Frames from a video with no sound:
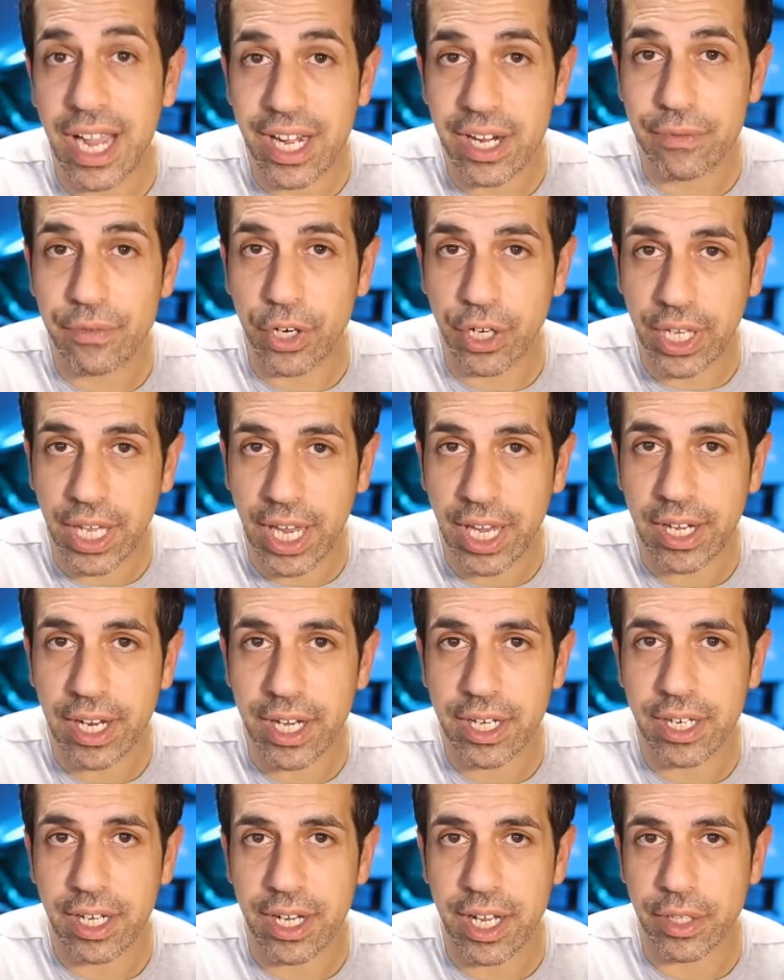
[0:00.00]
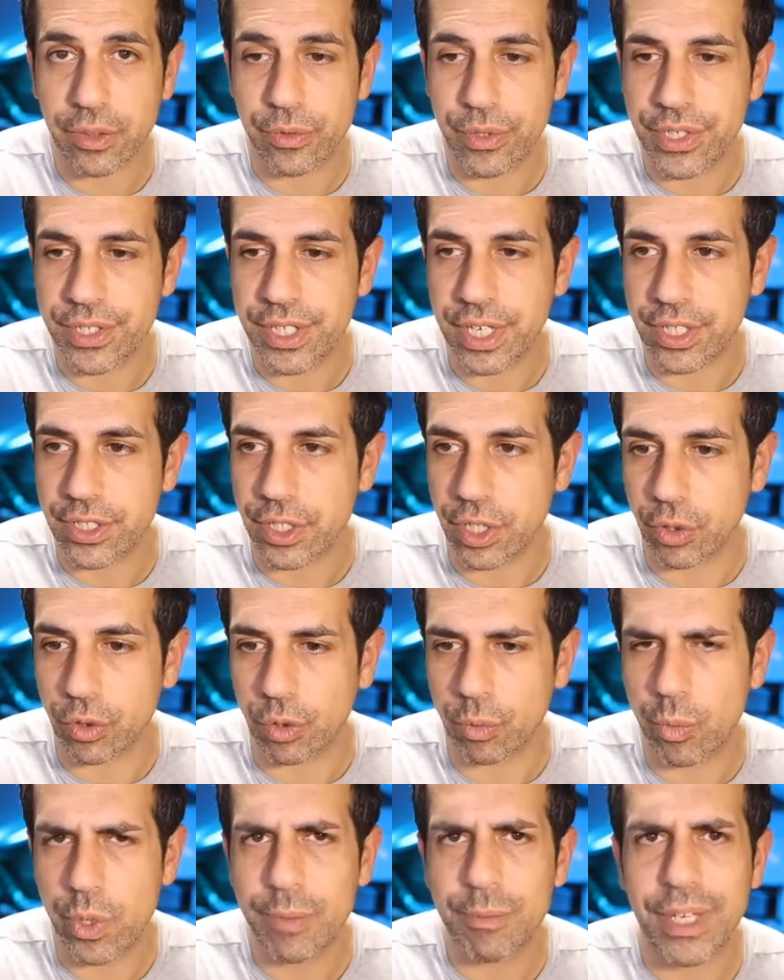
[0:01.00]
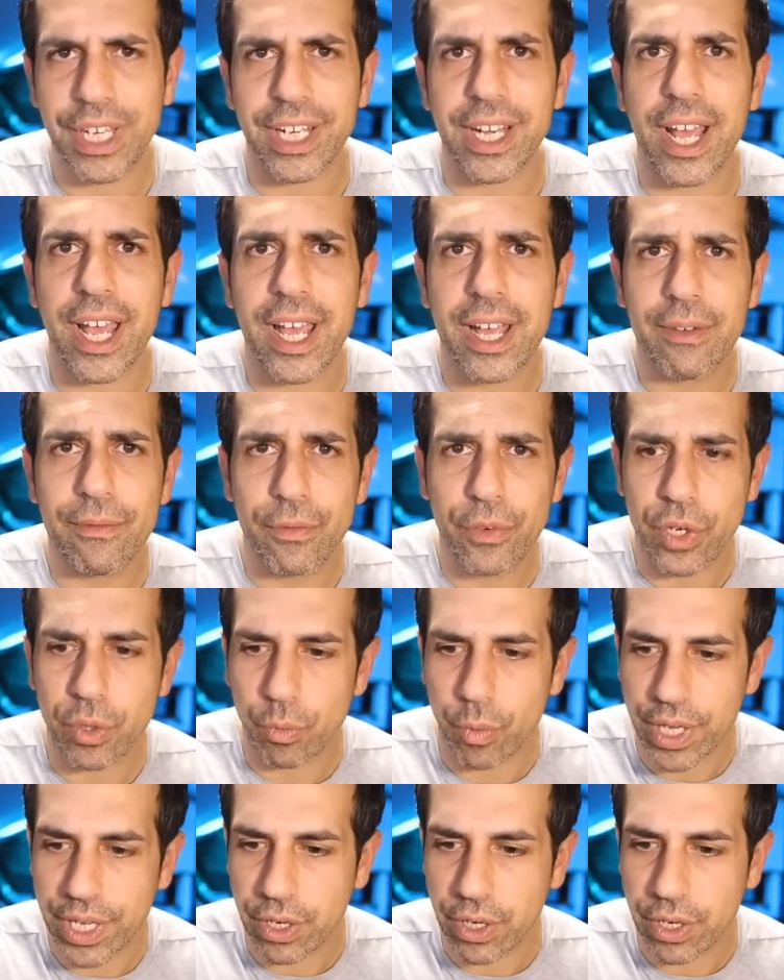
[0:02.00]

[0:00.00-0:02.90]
of our Canine Connect 360 group, we meet every week